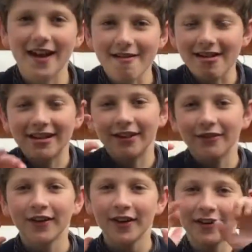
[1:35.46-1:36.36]
a K-rating
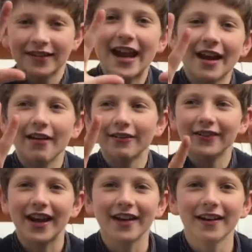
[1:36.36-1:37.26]
of 10 out of
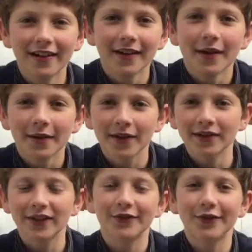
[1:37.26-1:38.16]
10
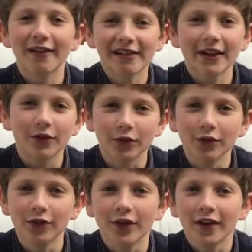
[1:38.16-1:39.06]
because it's very
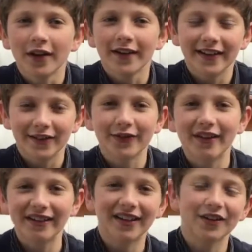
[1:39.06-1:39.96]
cool, it's
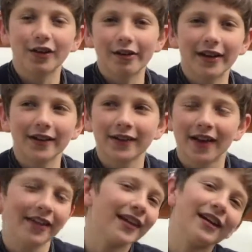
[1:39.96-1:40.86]
very luxurious.
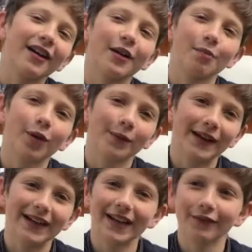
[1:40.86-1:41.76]
I think I could
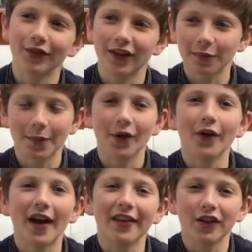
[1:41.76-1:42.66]
probably live on this
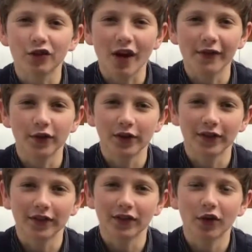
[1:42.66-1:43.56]
boat and the
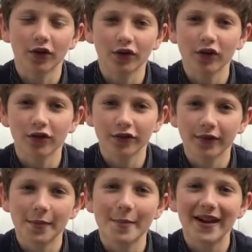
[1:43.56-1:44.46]
driver told us loads of
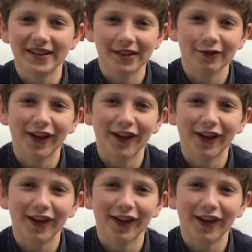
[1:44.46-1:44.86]
amazing